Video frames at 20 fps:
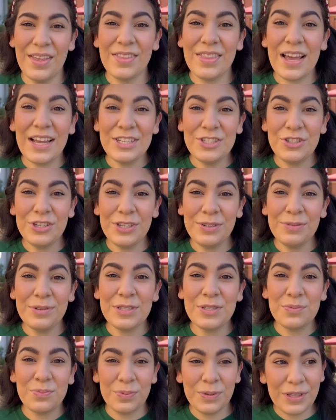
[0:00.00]
That treat was
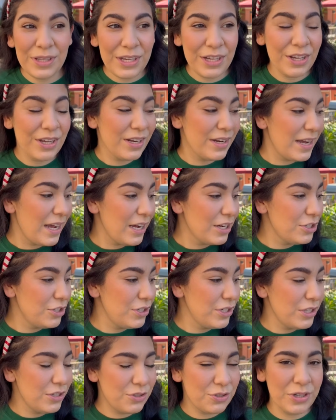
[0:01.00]
really good. I
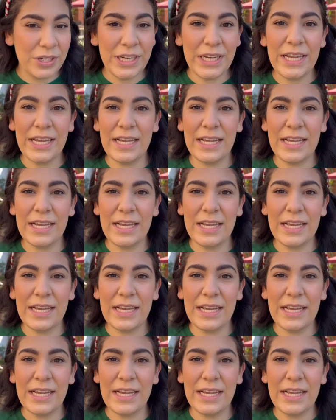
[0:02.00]
actually enjoyed it.